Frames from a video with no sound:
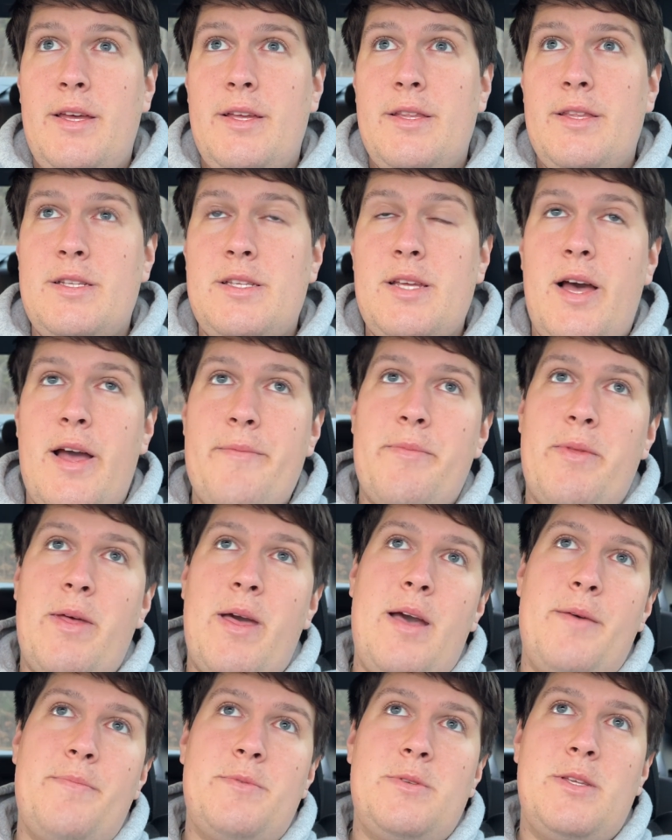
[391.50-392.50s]
the
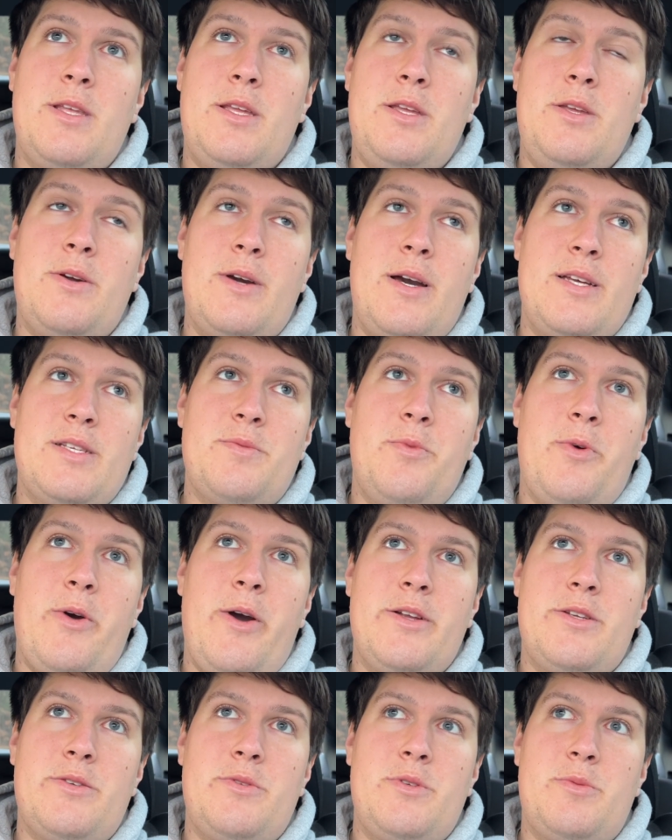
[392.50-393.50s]
time-lapse that you guys
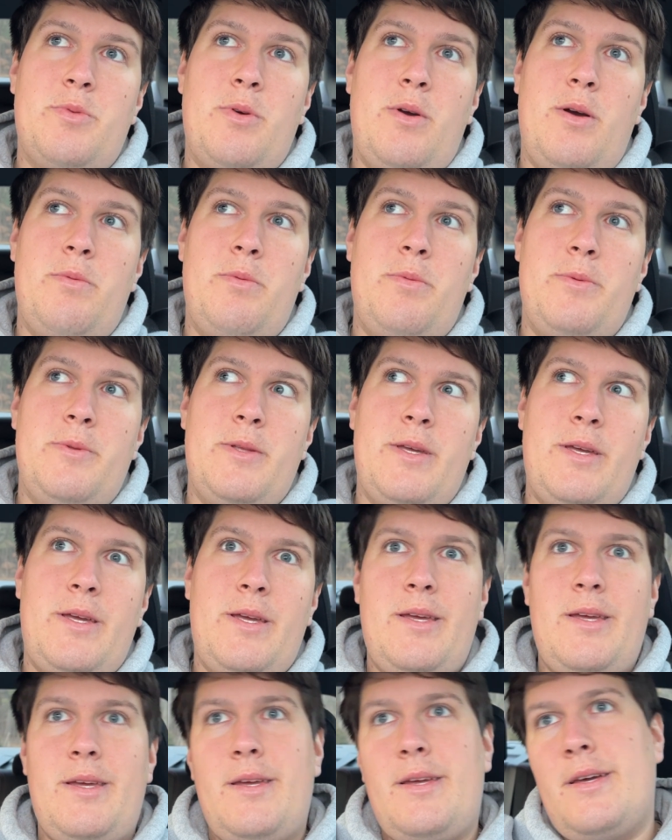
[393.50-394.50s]
watched was
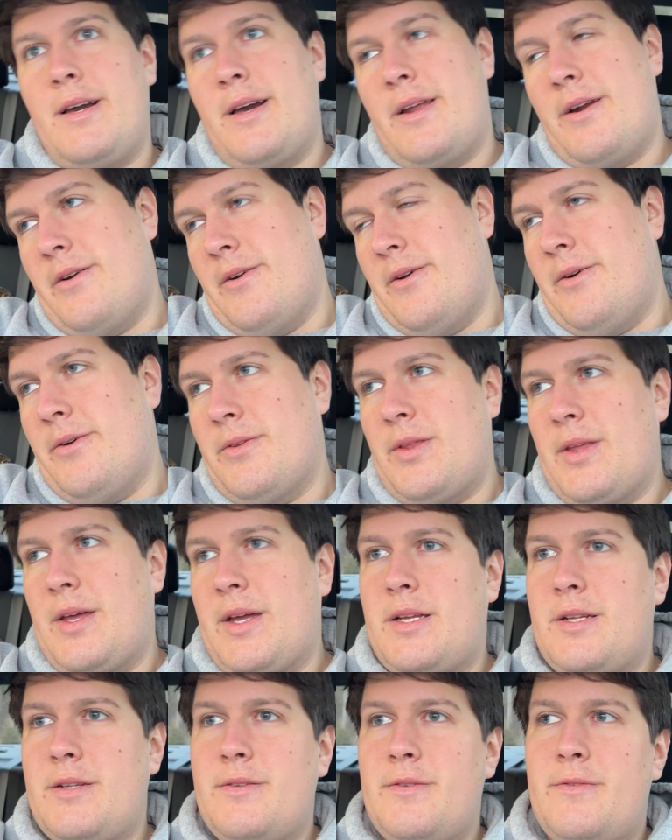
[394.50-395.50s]
probably, I don't know,
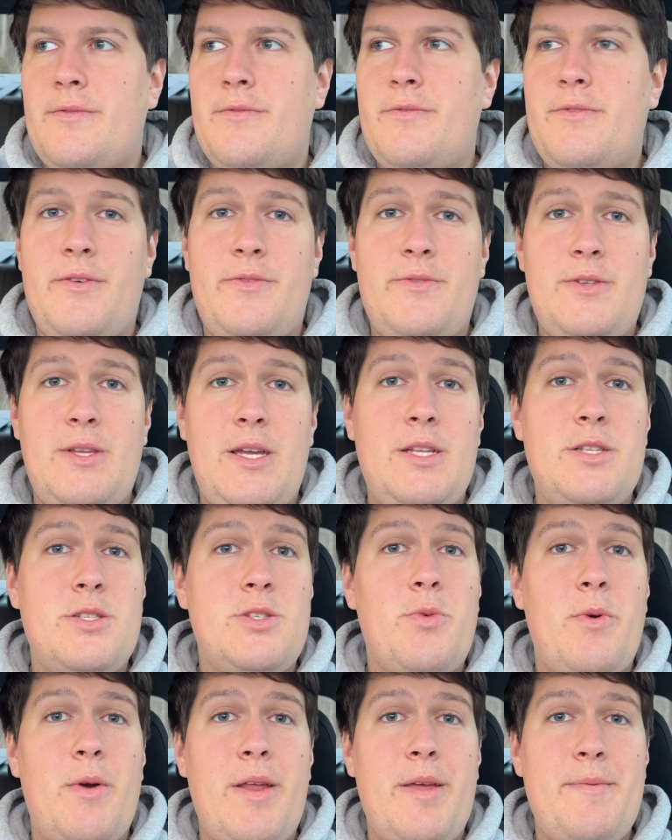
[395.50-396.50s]
like 15,
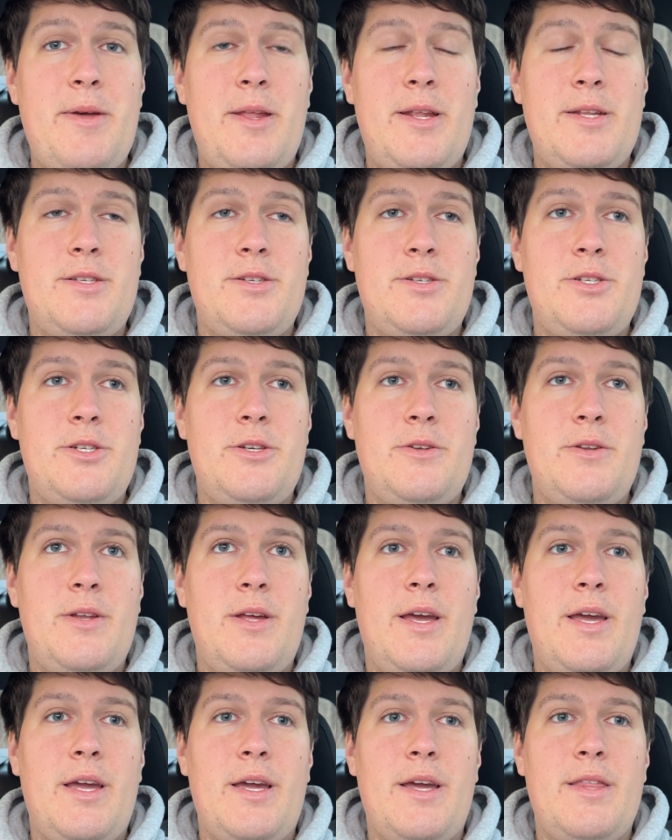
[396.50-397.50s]
20 minutes of
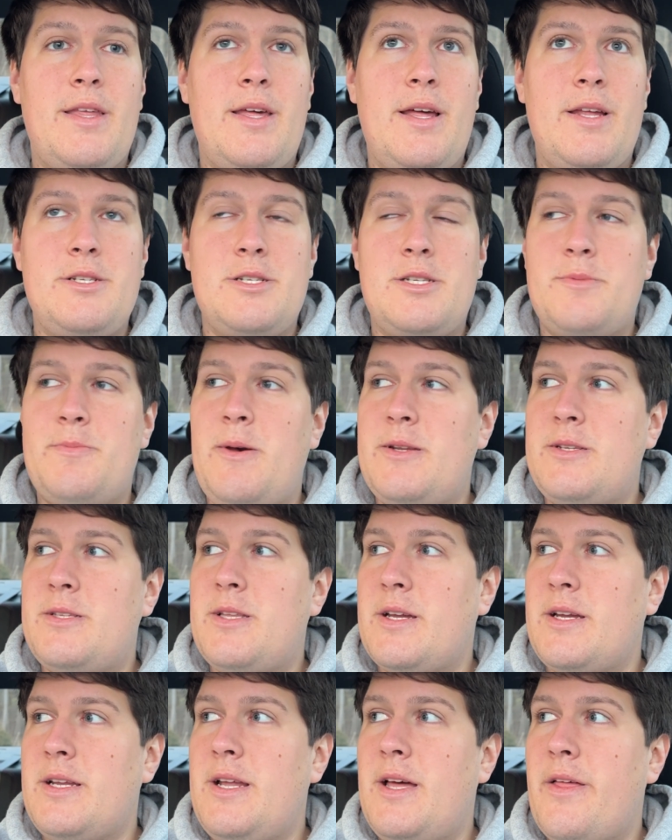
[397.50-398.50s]
shooting, and then I just spent
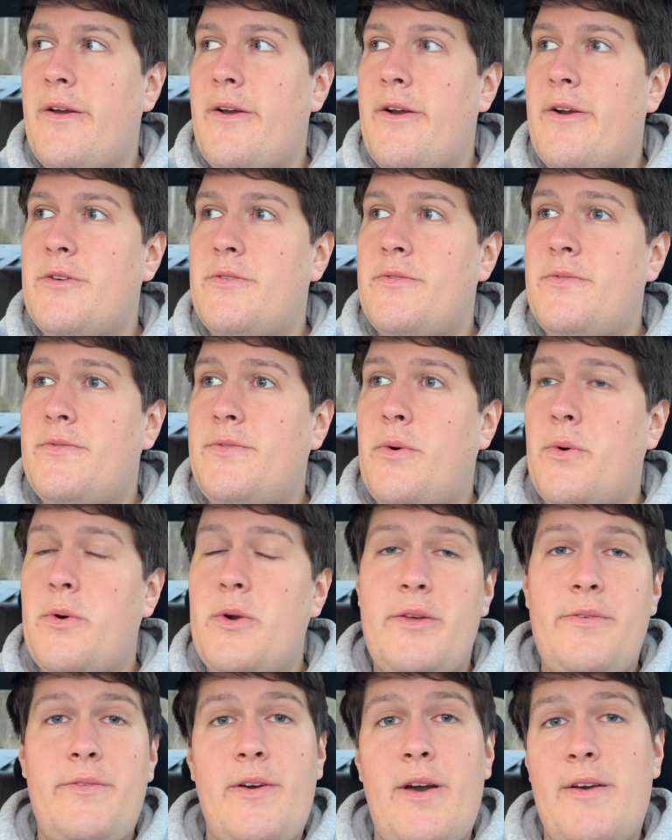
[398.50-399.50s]
like another
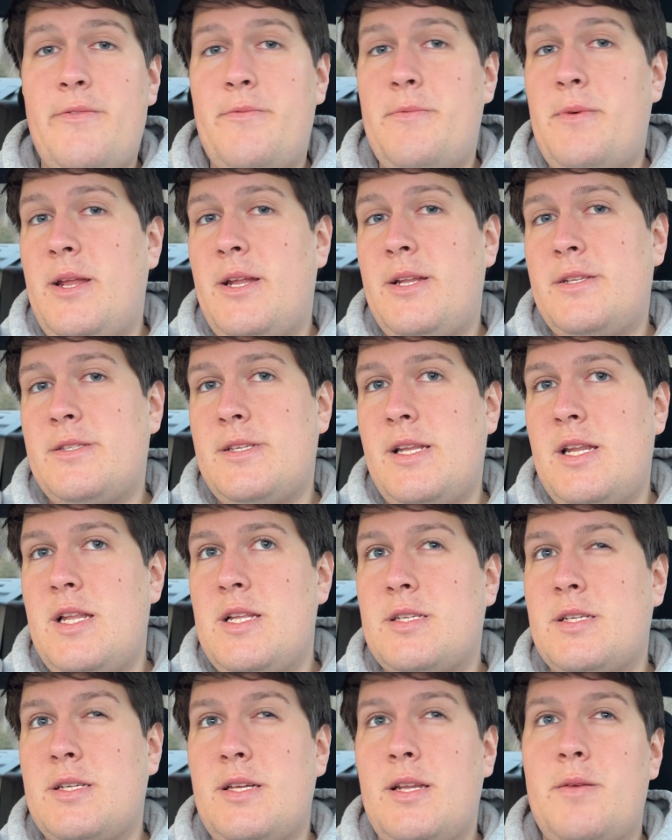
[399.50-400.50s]
45 minutes, and
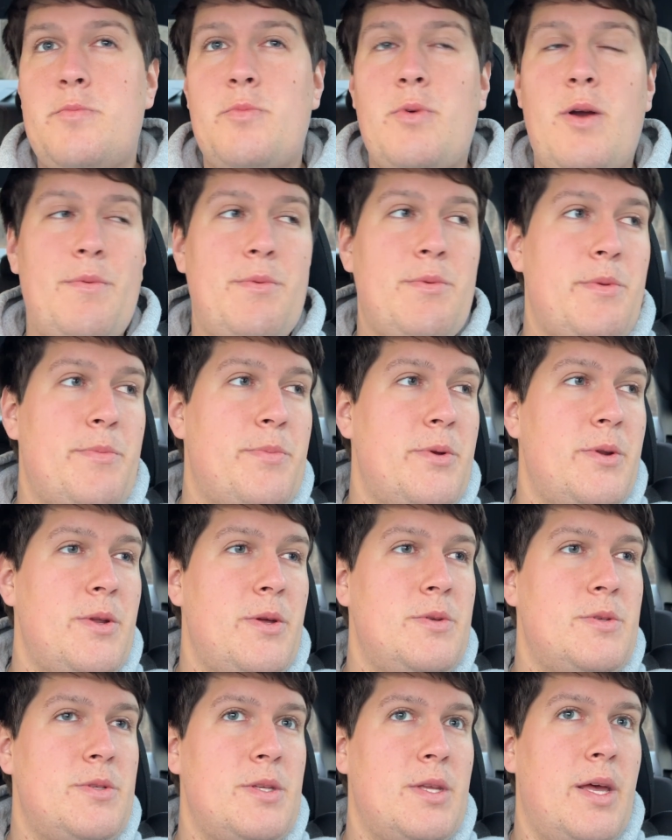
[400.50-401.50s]
it's going to probably
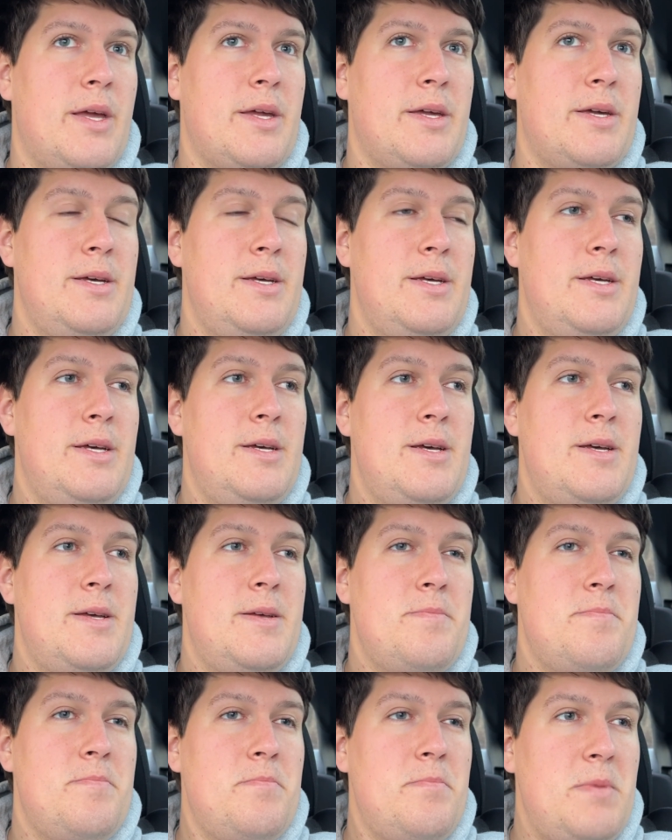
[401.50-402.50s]
produce like
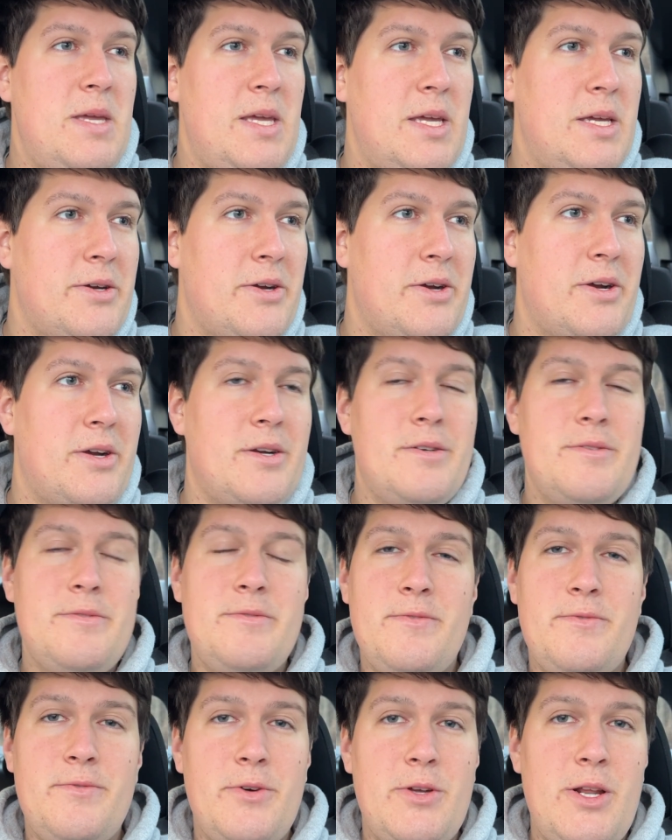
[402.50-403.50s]
meager
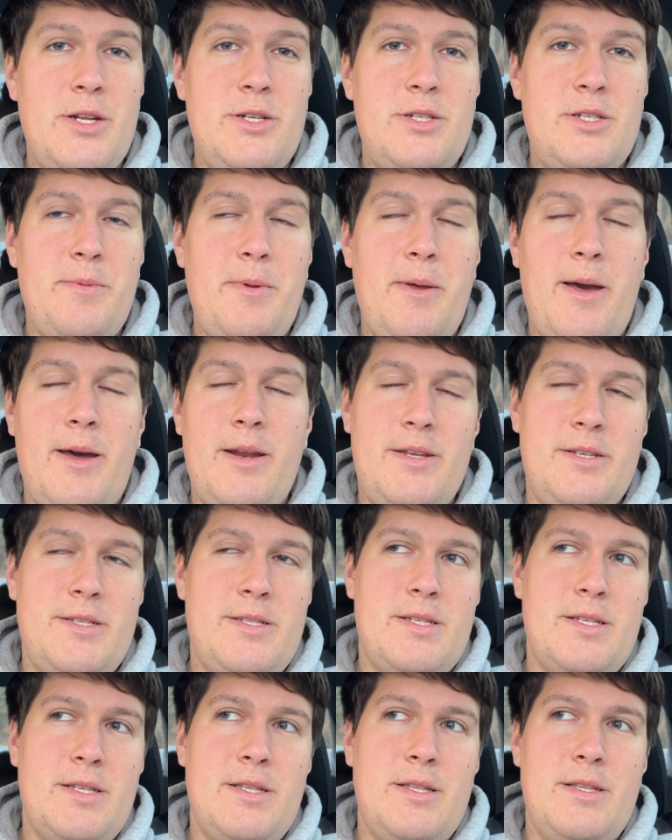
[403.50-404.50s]
footage, to be
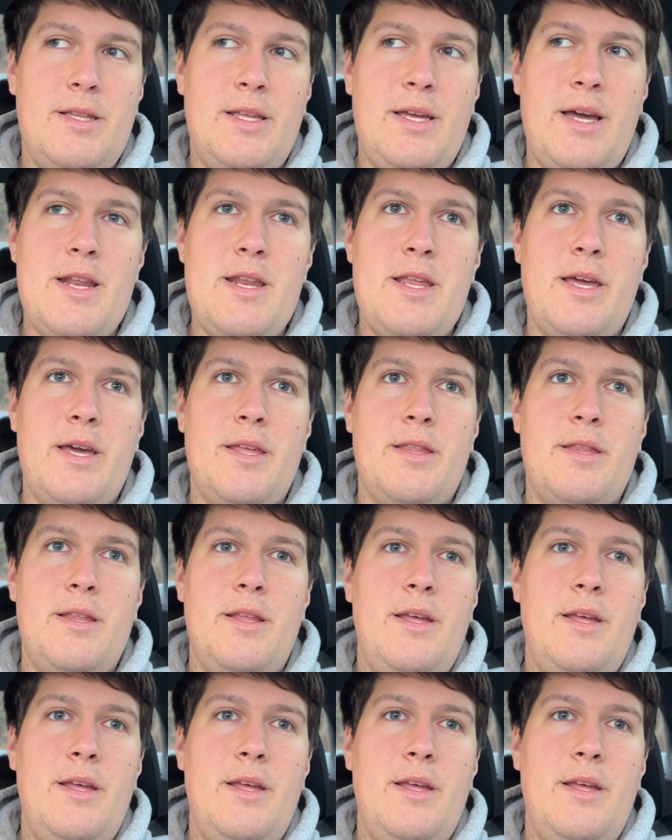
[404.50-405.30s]
honest. The idea,